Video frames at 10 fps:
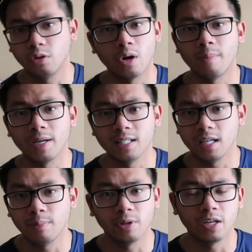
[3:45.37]
throughout my
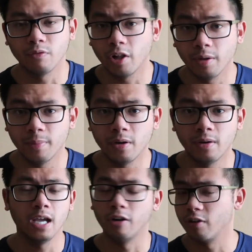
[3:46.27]
day playing
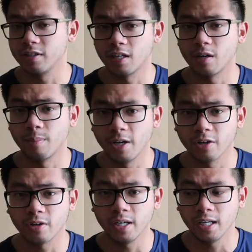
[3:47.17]
volleyball and all of a sudden I'm
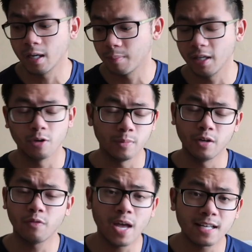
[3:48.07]
hungry and I'm
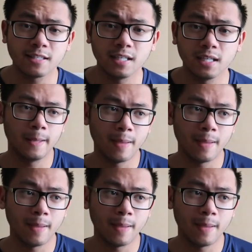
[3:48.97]
intermittent fasting,